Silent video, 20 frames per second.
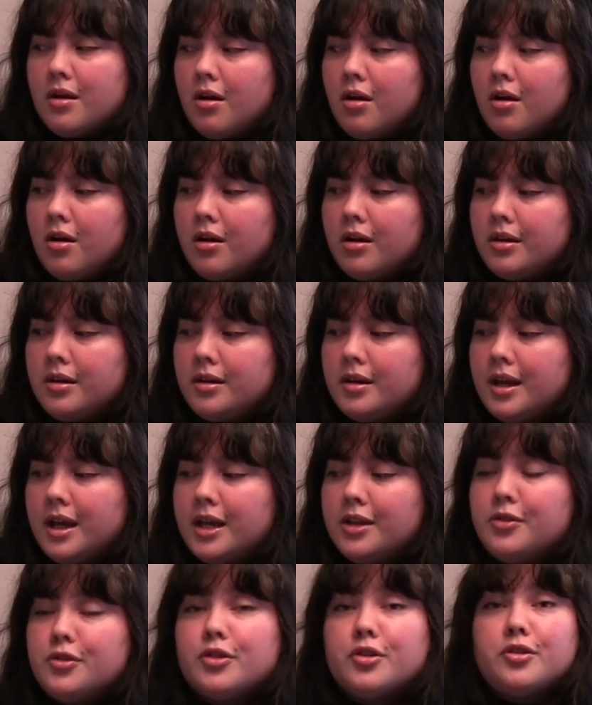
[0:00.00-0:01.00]
on
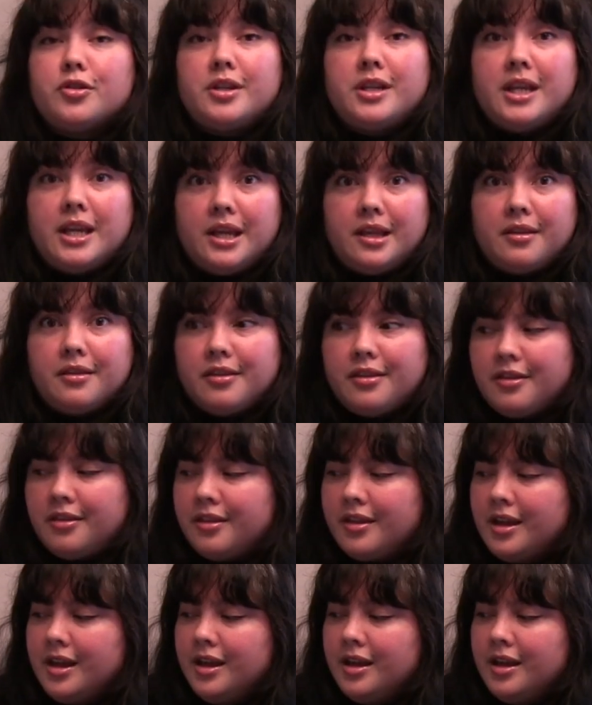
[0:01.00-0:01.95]
underneath